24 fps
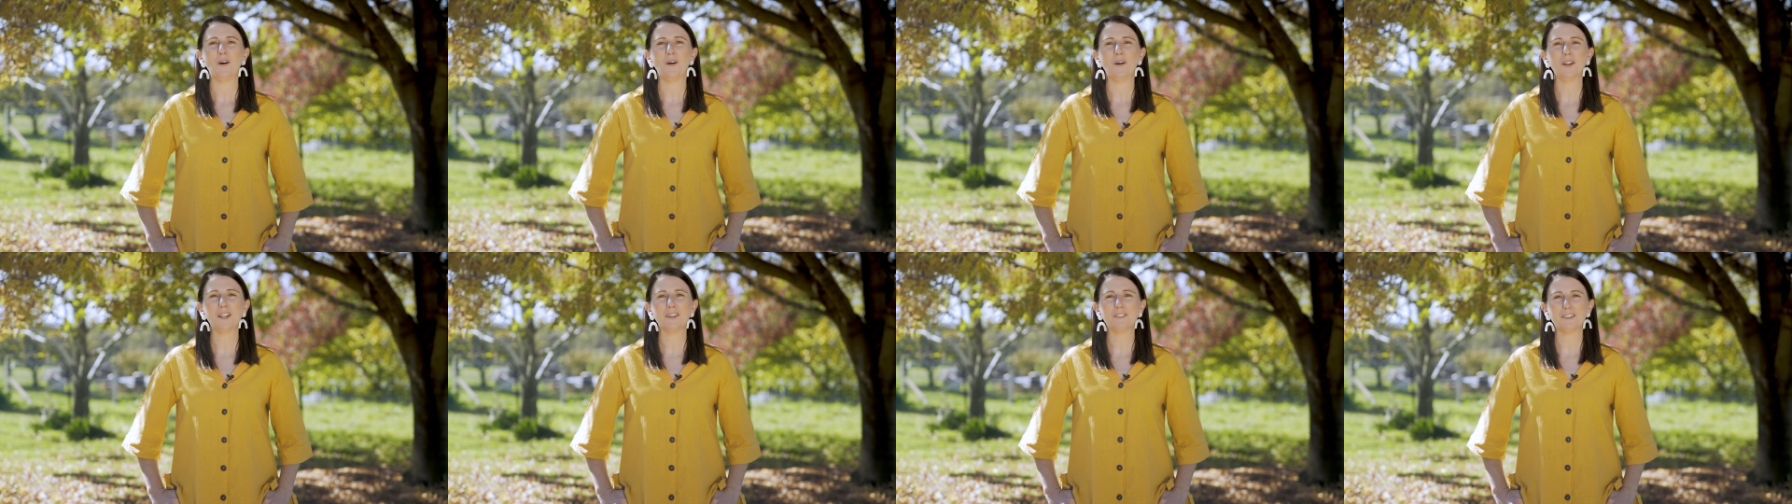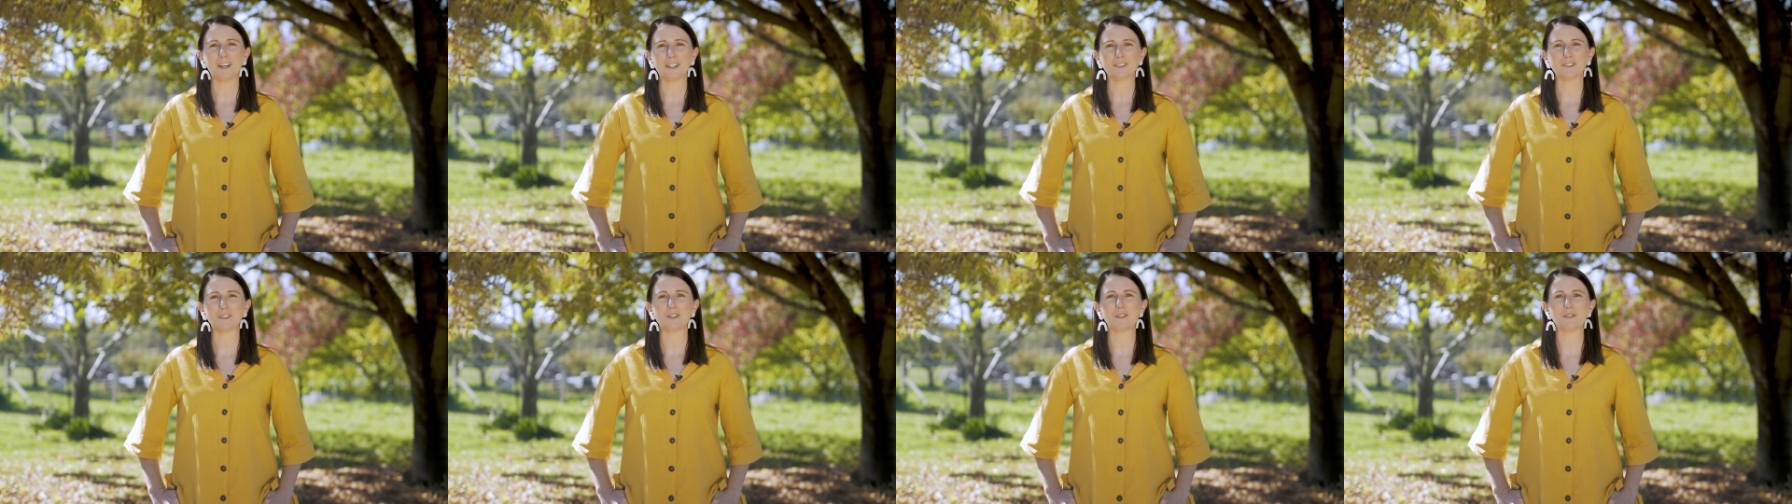All of
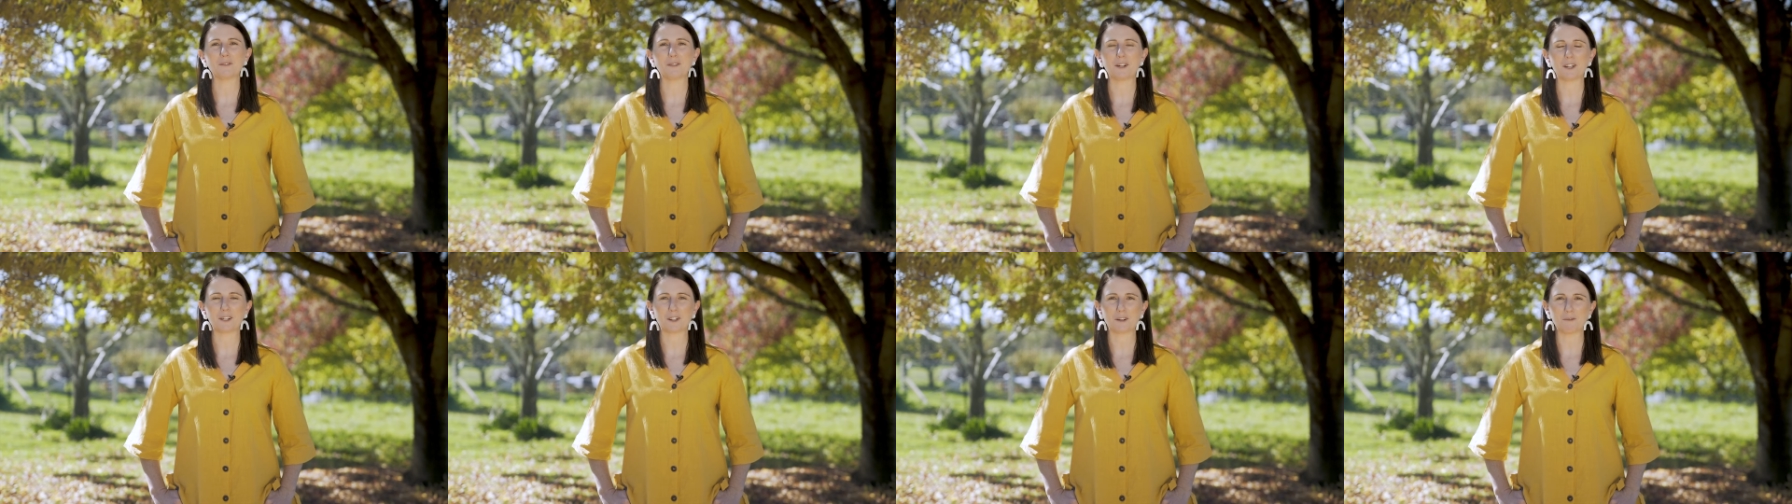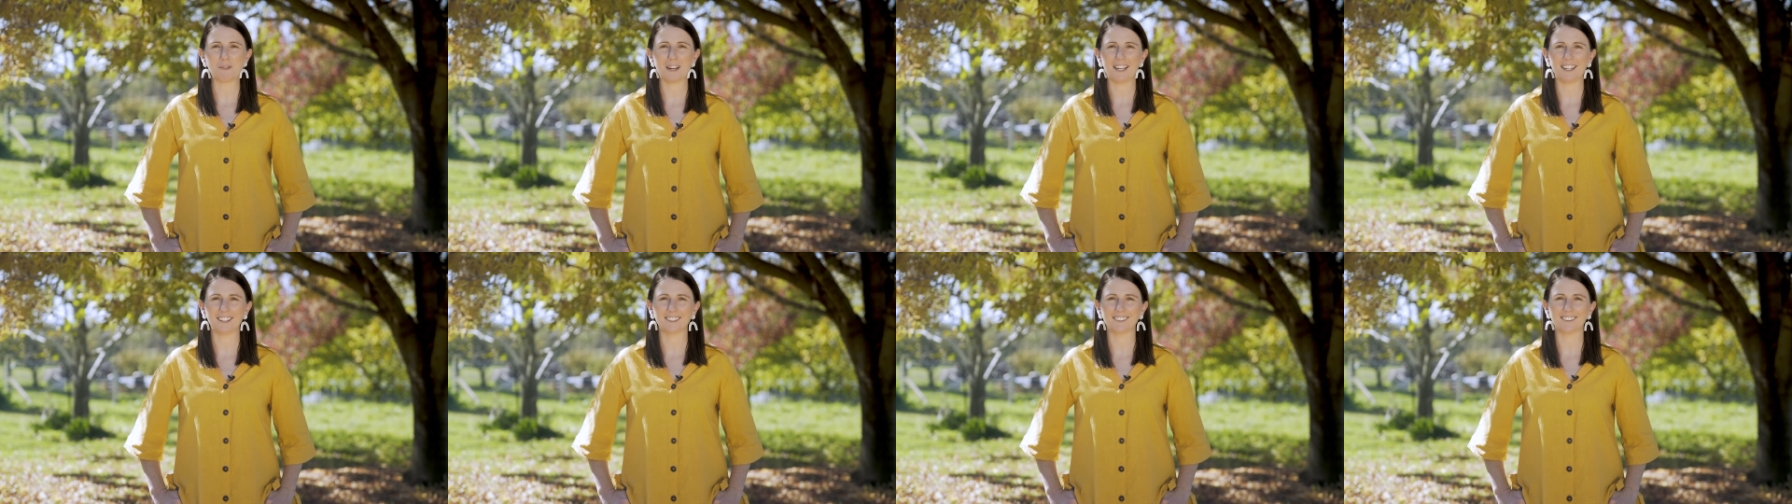us who work on
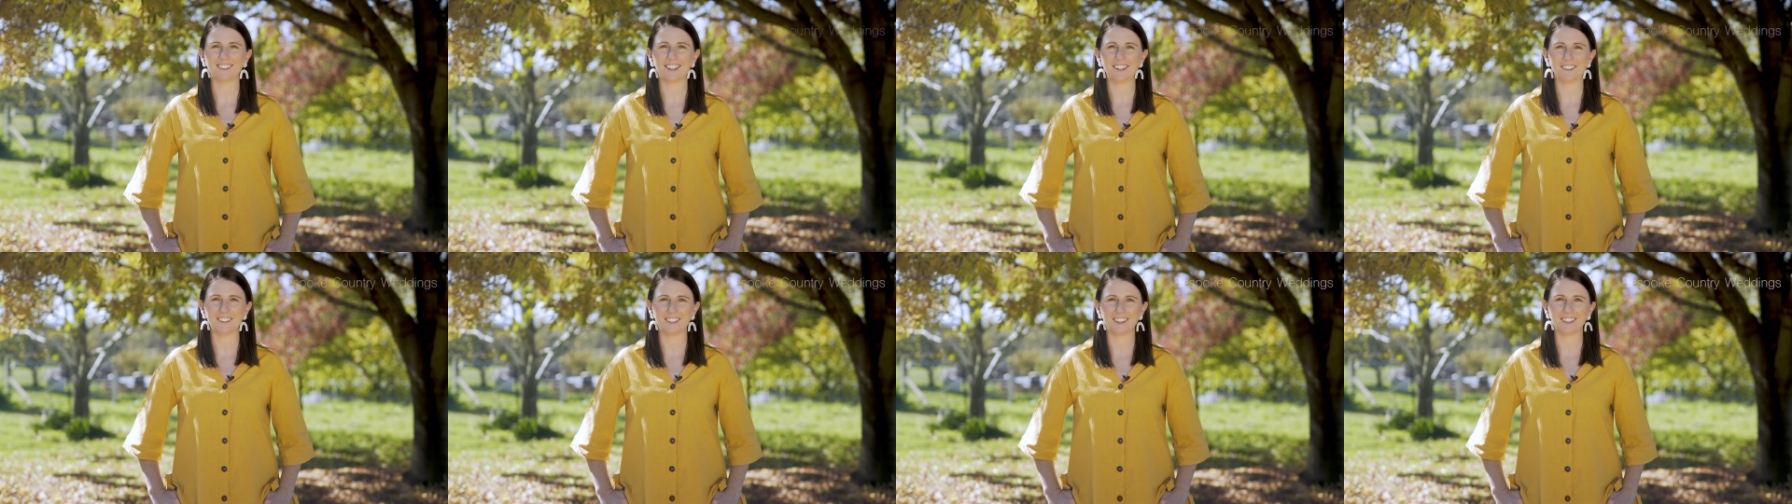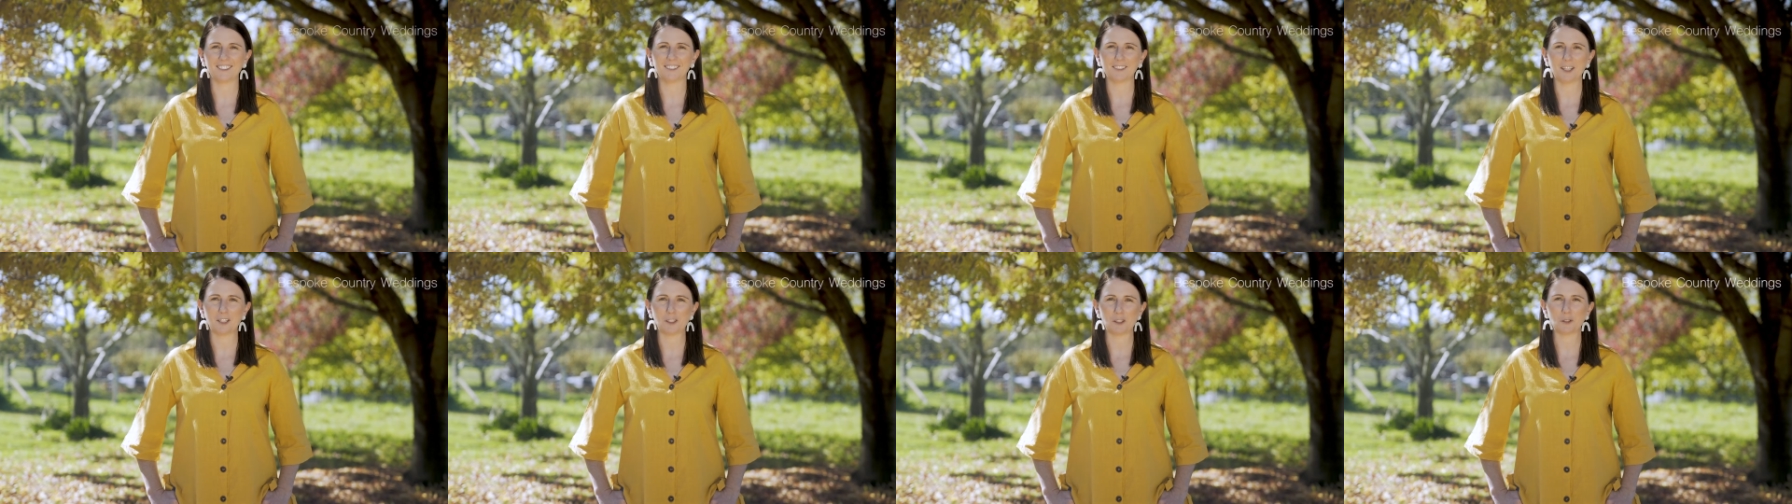weddings here in the
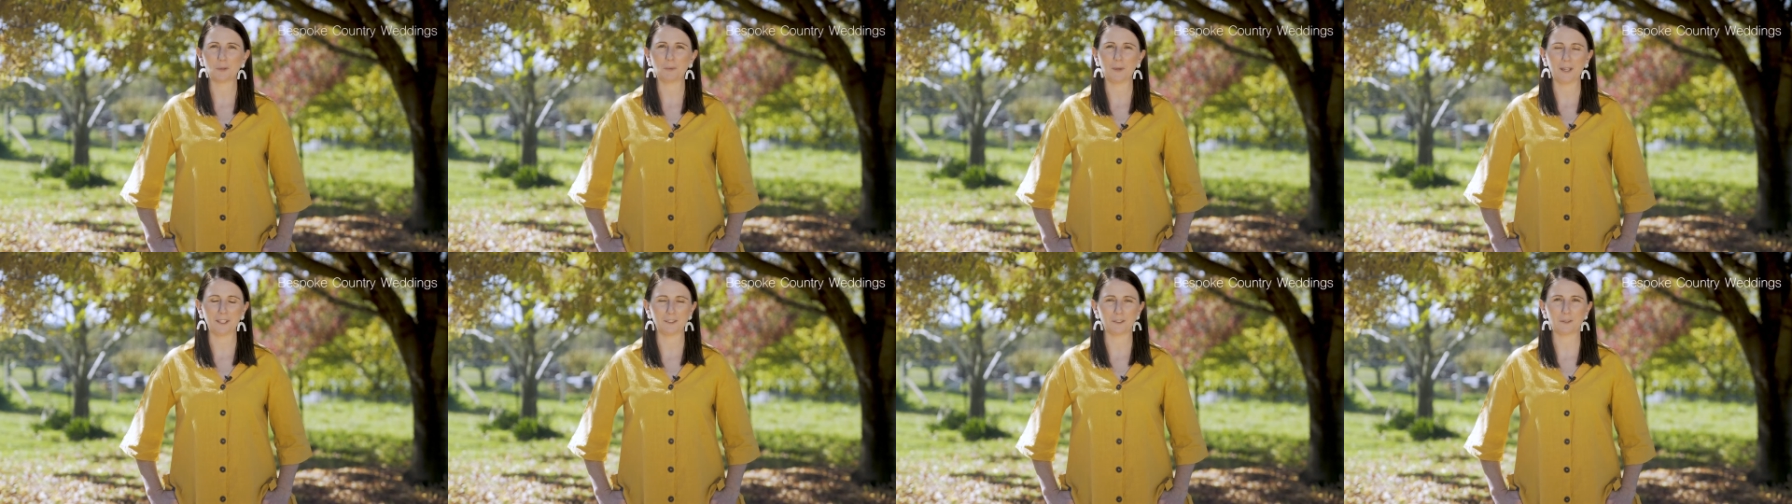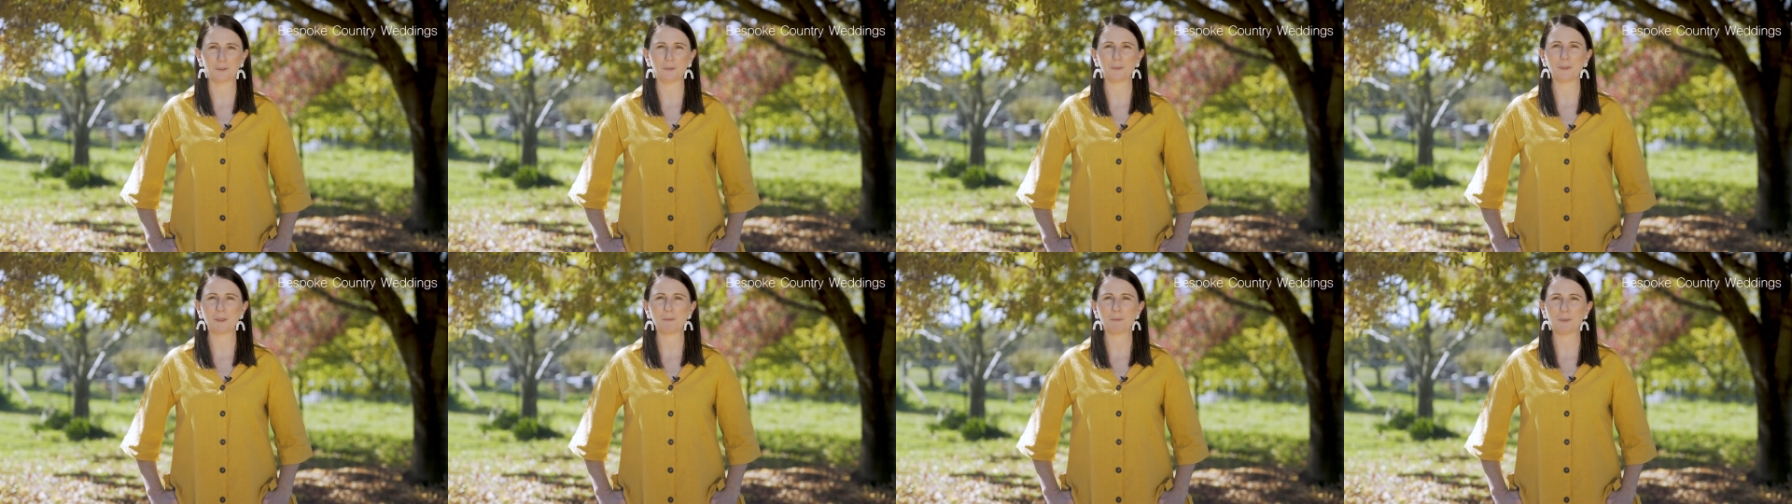Central
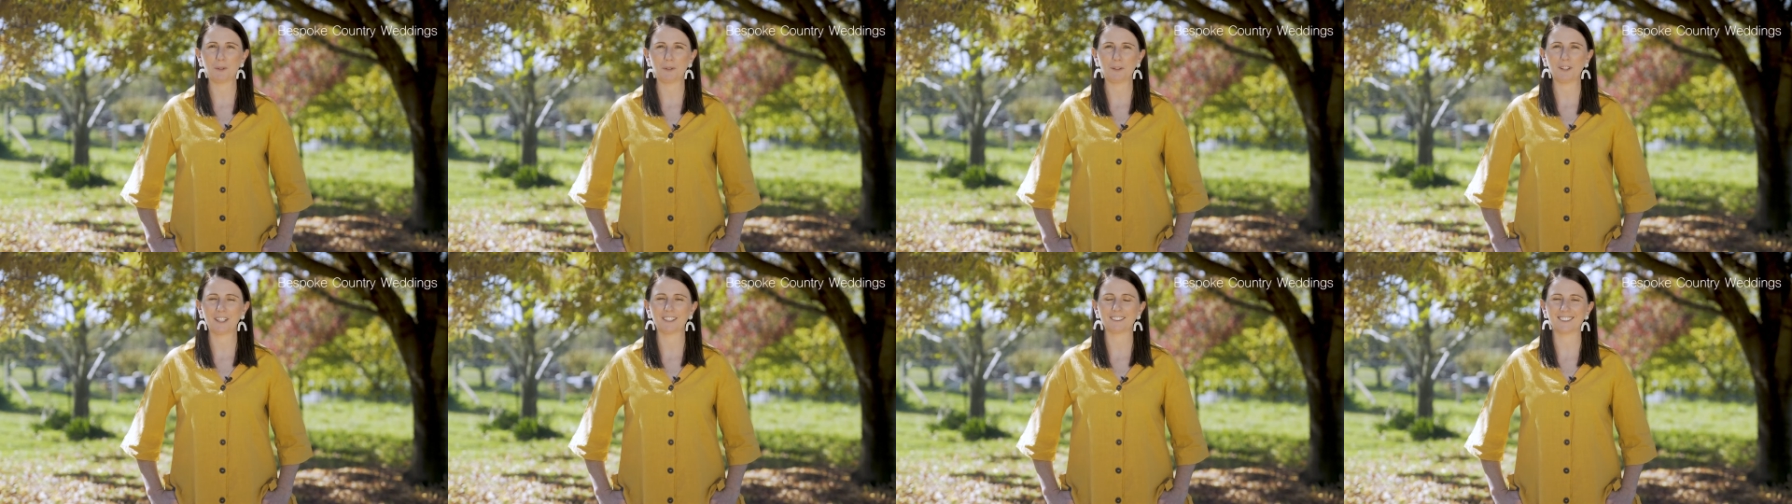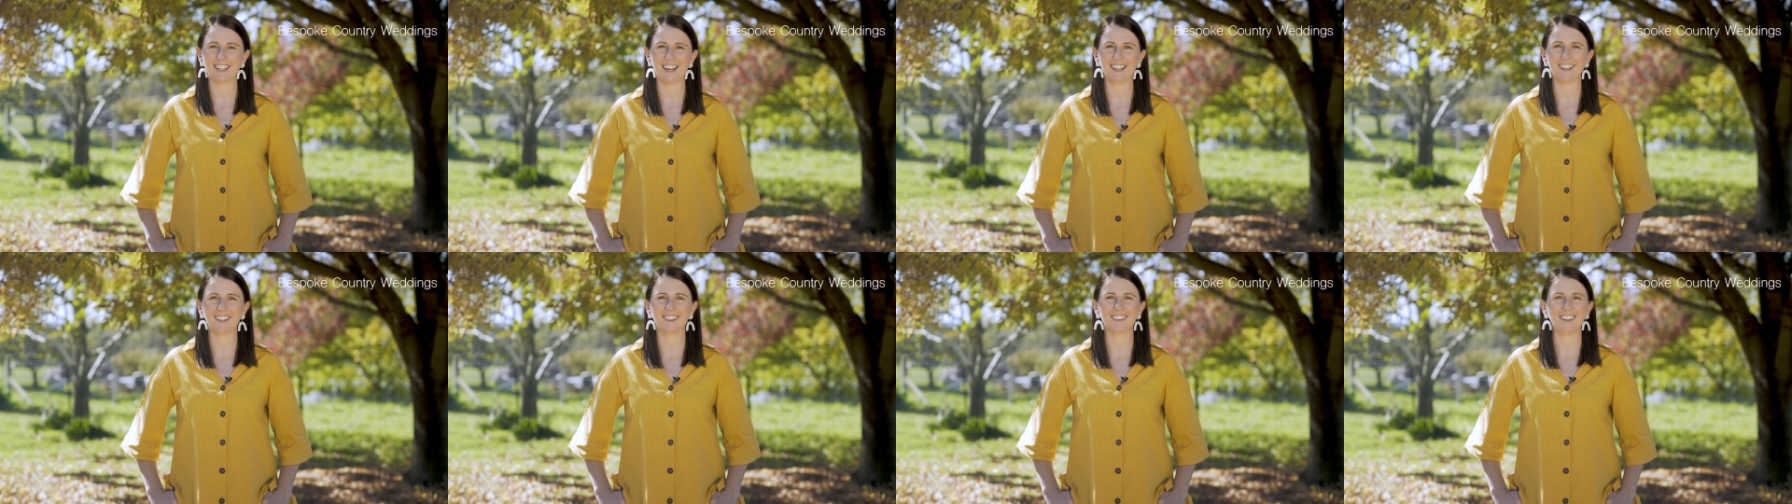West will be more
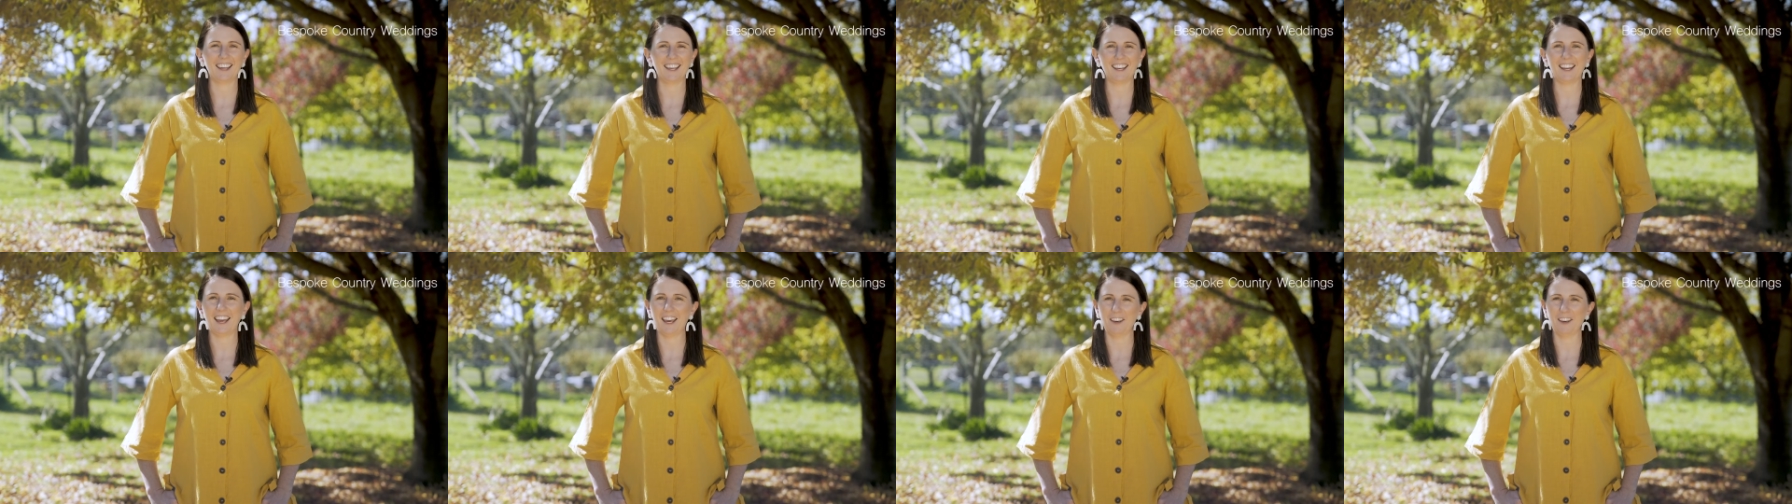excited than